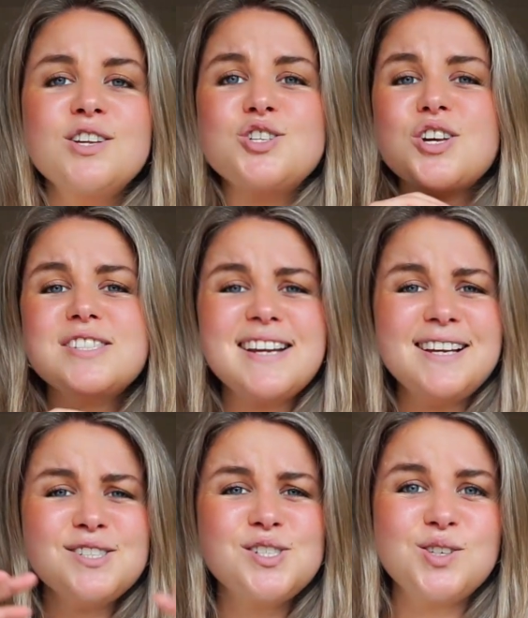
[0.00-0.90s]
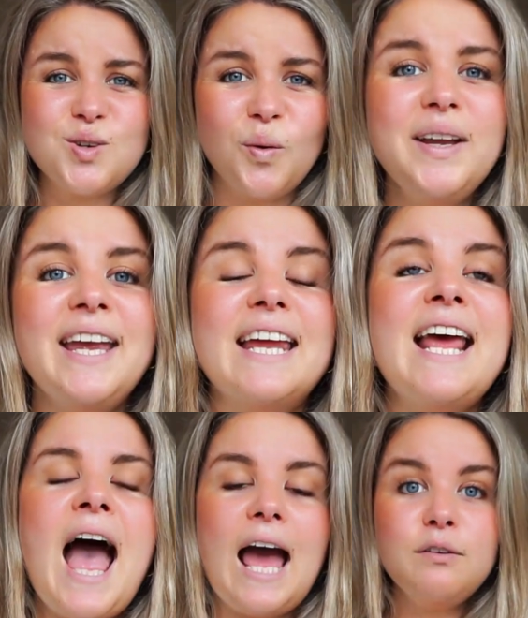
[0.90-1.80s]
Just enjoy it.
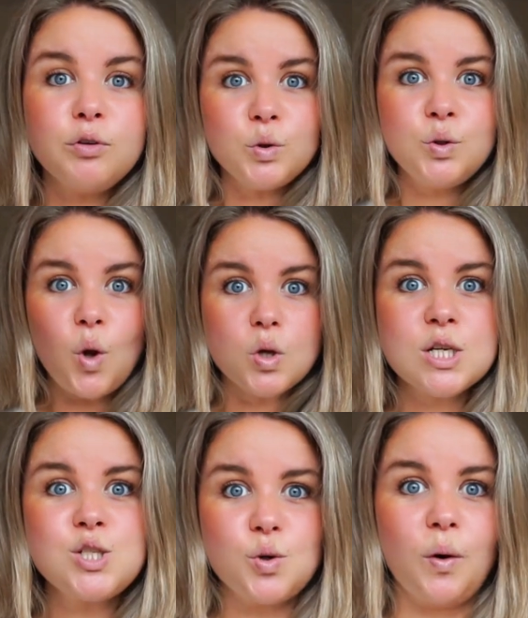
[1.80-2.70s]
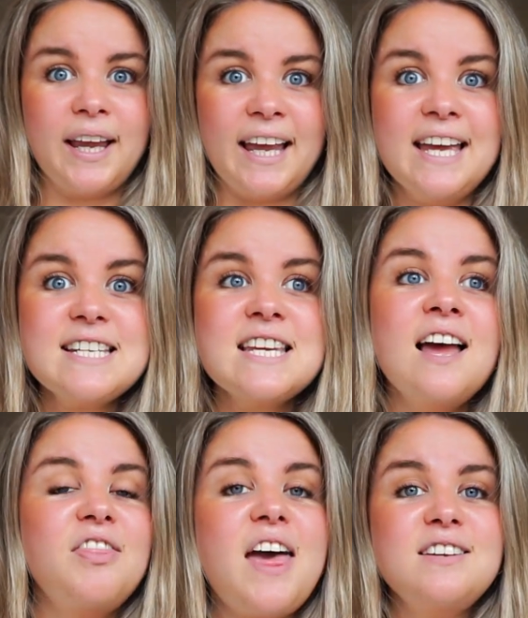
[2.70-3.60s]
And if you're not enjoying it,
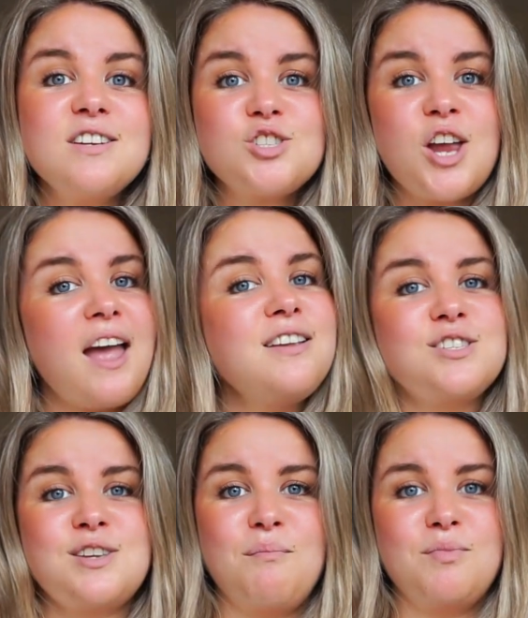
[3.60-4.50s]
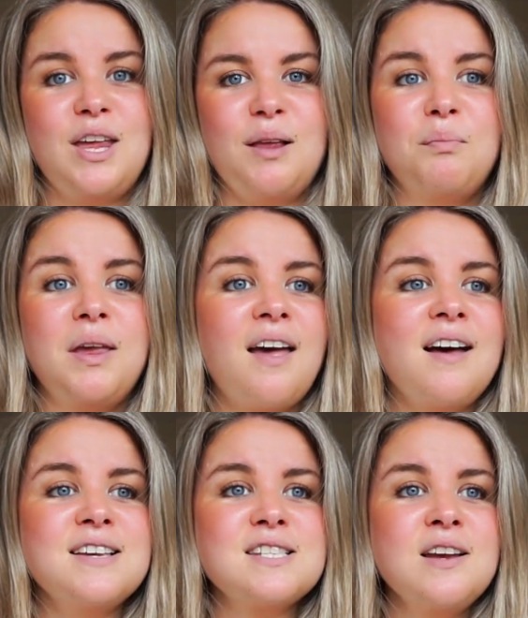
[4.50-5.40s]
then change something,
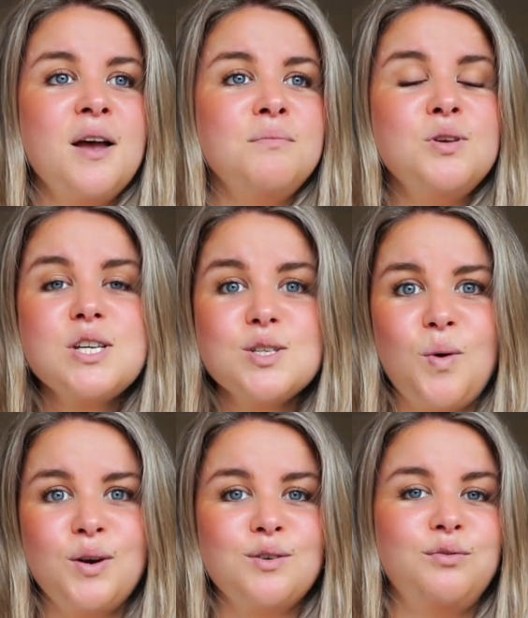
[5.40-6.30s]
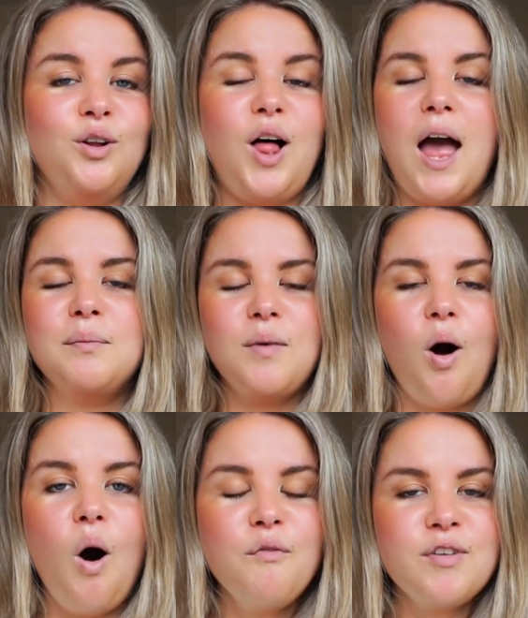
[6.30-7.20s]
because music's wonderful. I am
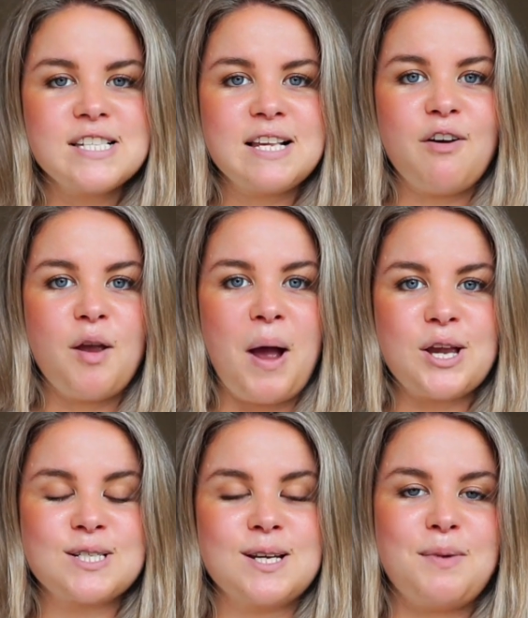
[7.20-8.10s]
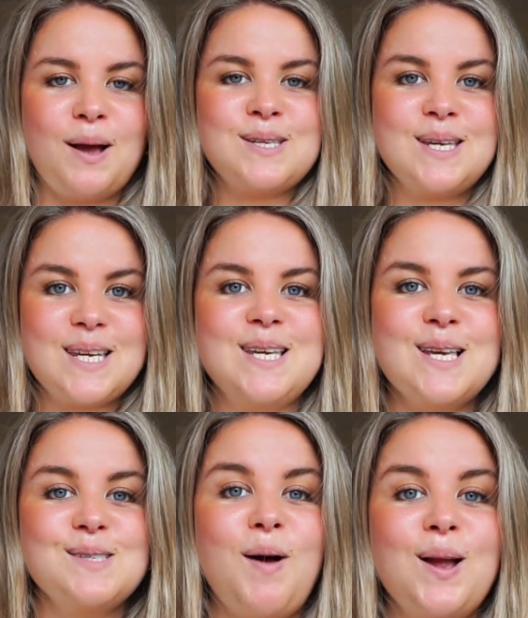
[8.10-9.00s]
obviously very passionate about it. It
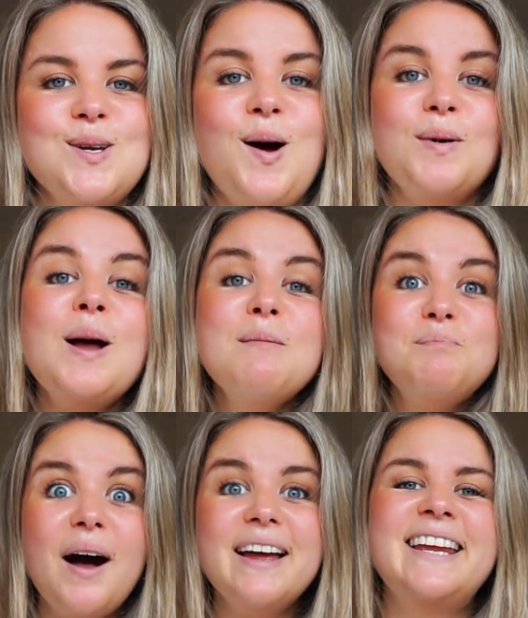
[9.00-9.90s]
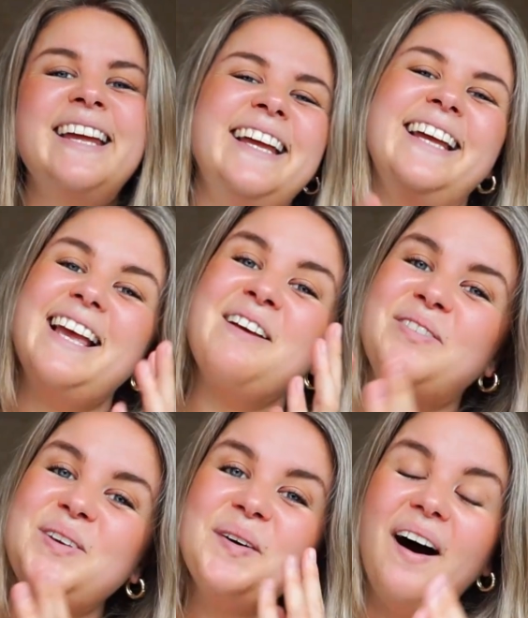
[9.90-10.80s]
is my job. But
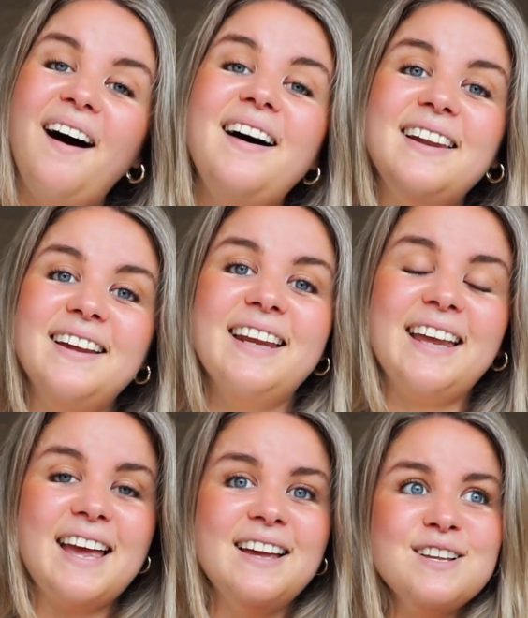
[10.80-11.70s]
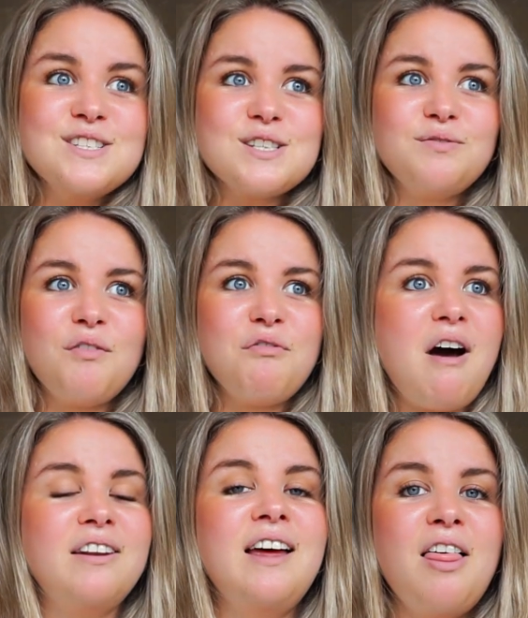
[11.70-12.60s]
if you are learning it just for
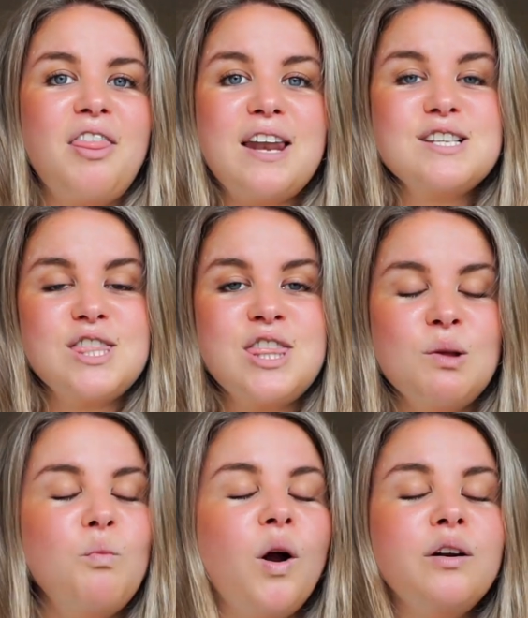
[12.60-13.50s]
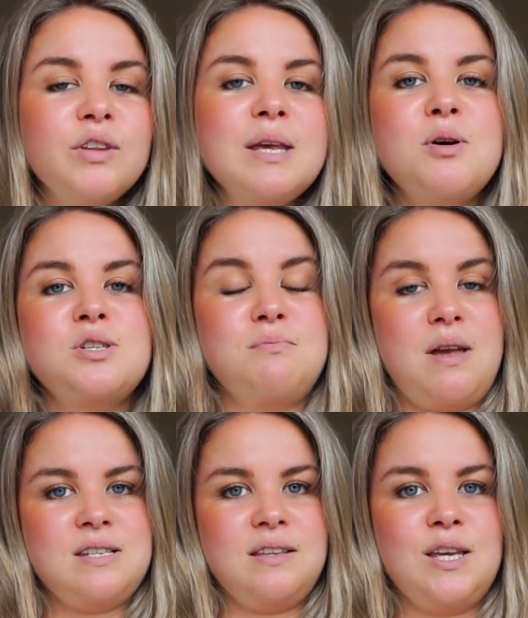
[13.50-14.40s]
fun, that is one of the most
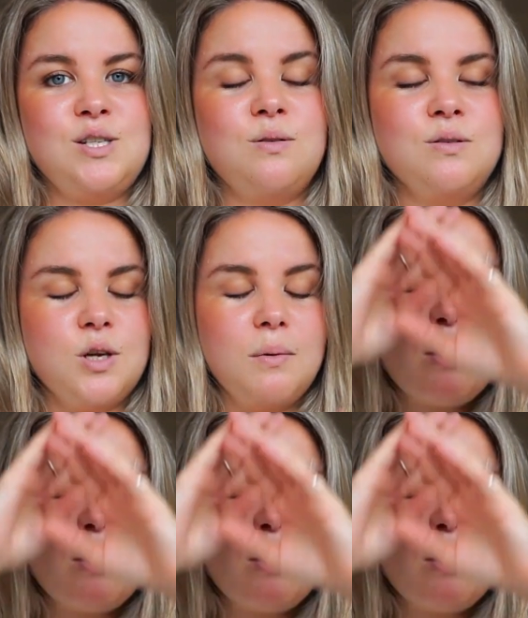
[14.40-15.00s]
amazing things you can do.